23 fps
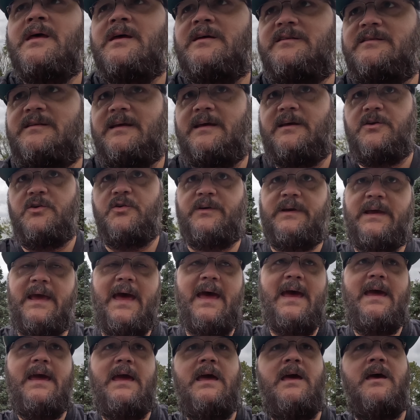See, at
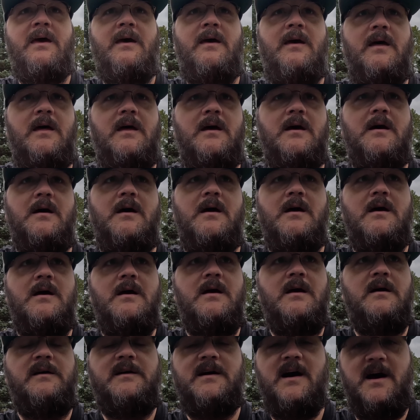UK,
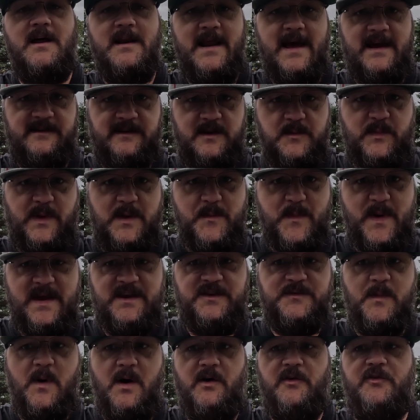Cotton actually played
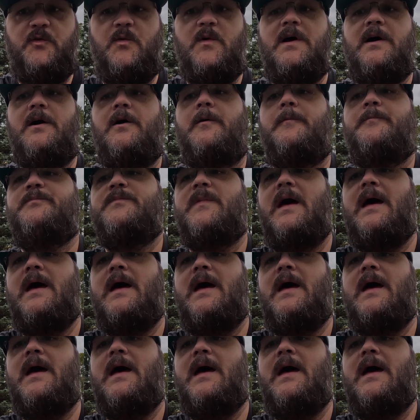baseball as well.